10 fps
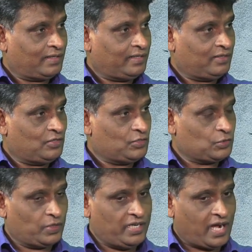right?
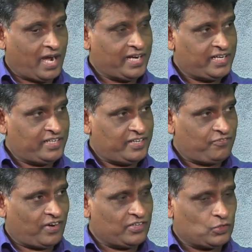So he
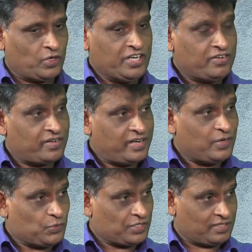identifies or
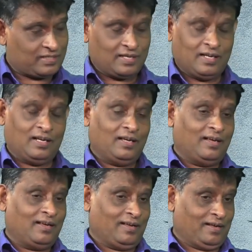introduces
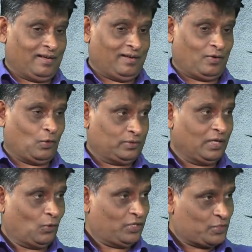
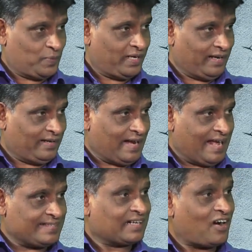the Holy Spirit
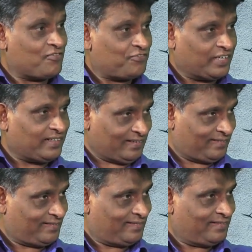as the Comforter.